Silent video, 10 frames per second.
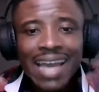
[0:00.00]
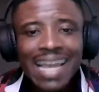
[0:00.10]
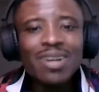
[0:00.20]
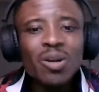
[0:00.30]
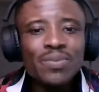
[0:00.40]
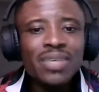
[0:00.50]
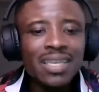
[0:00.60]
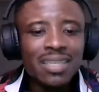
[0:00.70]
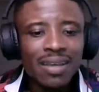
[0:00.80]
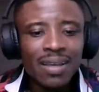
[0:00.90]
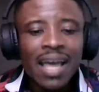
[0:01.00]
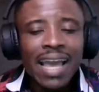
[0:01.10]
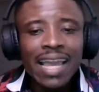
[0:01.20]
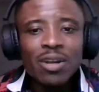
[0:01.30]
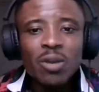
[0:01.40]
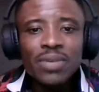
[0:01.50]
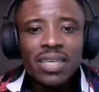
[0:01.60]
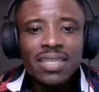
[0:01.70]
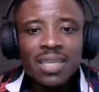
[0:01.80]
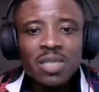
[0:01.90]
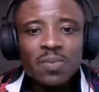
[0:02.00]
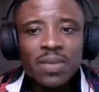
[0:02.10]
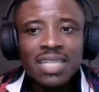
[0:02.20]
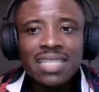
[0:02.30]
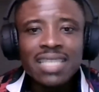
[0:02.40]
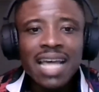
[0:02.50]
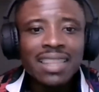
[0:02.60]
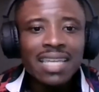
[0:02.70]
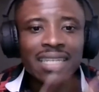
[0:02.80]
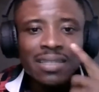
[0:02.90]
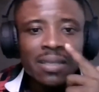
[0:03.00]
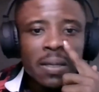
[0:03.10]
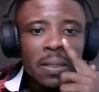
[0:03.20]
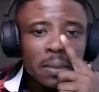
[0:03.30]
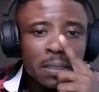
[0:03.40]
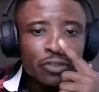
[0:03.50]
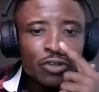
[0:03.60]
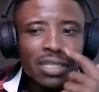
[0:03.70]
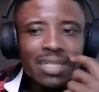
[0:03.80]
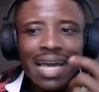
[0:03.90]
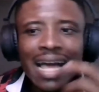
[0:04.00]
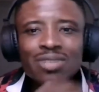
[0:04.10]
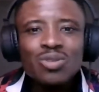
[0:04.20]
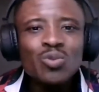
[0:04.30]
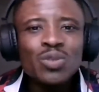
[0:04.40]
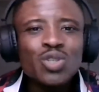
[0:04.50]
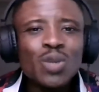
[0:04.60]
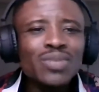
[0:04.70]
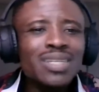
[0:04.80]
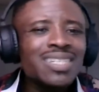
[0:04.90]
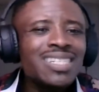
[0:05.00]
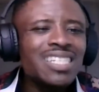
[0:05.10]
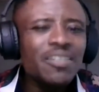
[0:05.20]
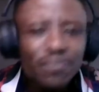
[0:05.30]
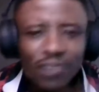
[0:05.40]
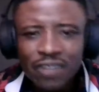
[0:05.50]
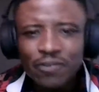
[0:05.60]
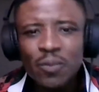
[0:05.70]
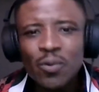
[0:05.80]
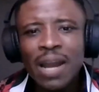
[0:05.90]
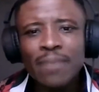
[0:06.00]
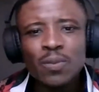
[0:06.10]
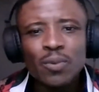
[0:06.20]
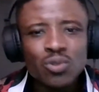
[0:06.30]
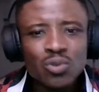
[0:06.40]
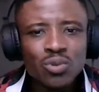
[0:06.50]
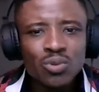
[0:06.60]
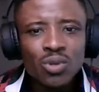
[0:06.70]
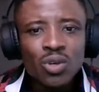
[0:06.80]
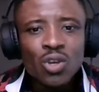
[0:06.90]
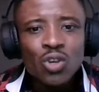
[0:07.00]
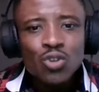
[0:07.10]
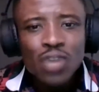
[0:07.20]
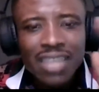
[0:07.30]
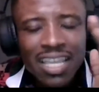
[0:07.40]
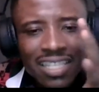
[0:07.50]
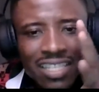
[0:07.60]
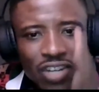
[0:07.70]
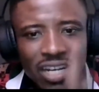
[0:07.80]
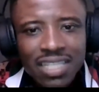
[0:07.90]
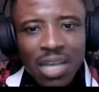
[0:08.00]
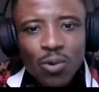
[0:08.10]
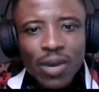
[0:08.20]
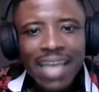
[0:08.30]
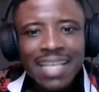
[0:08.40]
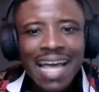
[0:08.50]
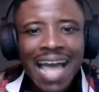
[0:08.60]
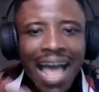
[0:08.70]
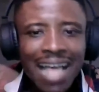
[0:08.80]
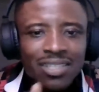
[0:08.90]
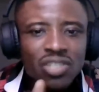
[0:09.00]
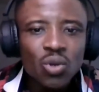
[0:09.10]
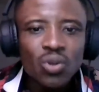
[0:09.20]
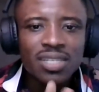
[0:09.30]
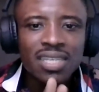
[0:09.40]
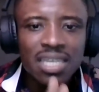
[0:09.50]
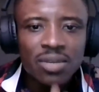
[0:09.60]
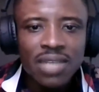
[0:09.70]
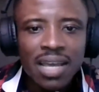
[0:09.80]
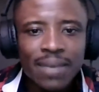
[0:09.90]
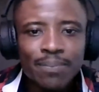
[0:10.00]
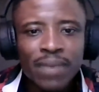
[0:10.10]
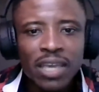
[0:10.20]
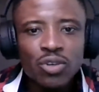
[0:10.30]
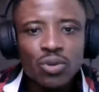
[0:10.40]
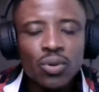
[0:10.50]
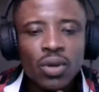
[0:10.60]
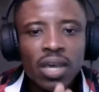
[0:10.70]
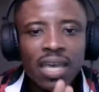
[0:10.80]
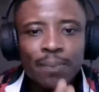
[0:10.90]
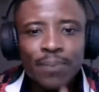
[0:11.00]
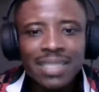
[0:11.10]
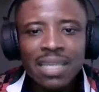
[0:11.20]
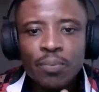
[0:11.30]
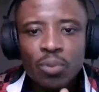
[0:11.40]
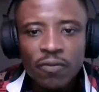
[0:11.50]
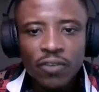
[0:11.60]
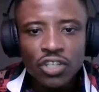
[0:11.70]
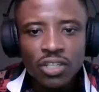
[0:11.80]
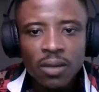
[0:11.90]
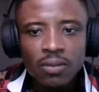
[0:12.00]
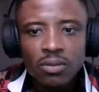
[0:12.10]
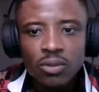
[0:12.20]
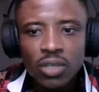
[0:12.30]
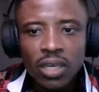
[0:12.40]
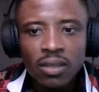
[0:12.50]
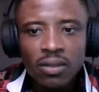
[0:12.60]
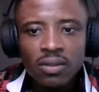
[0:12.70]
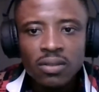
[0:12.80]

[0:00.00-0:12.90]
I cannot be a I cannot be a salesperson and start attending training that has to do with something different from what I'm supposed to do. You attend trainings that will enhance your skills and make you a better professional. Okay?